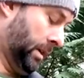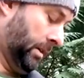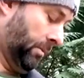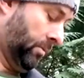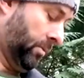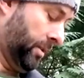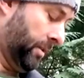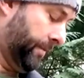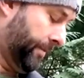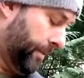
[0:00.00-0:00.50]
And
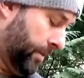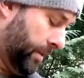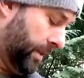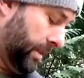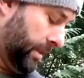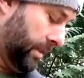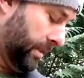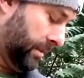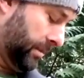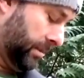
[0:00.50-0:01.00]
what you
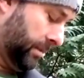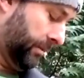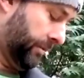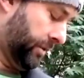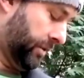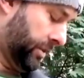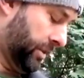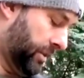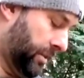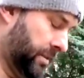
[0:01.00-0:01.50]
find is if you
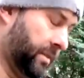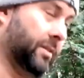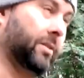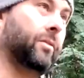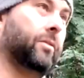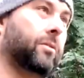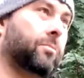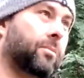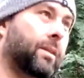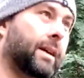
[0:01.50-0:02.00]
start it
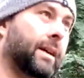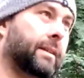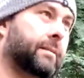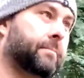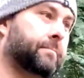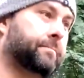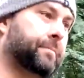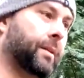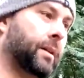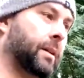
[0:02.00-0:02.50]
on the red,
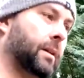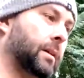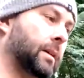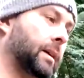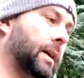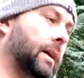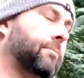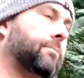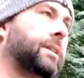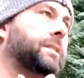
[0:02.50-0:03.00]

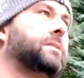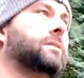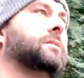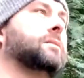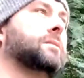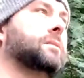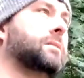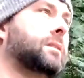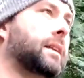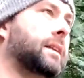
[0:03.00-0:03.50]
it reaches a
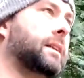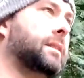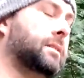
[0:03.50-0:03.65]
steady